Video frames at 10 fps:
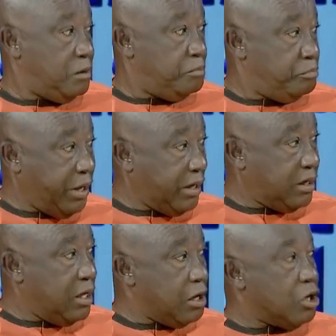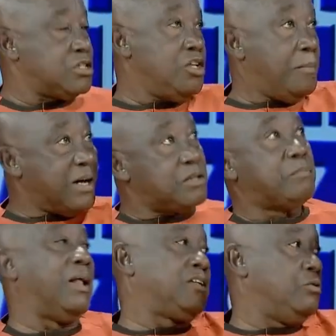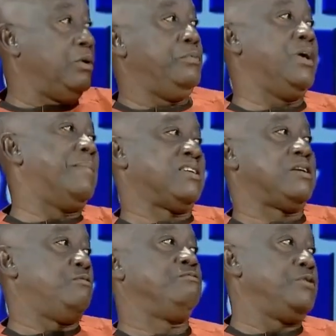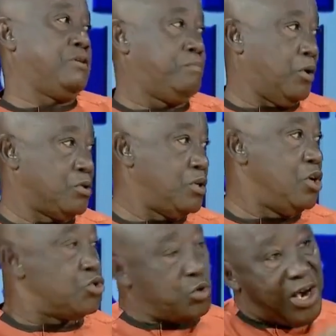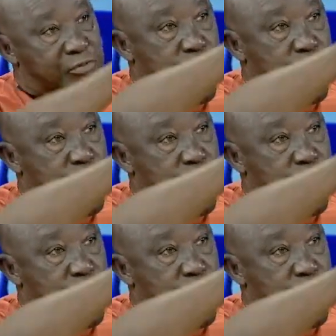big, because normal plantain will be about 7 feet plus. So you have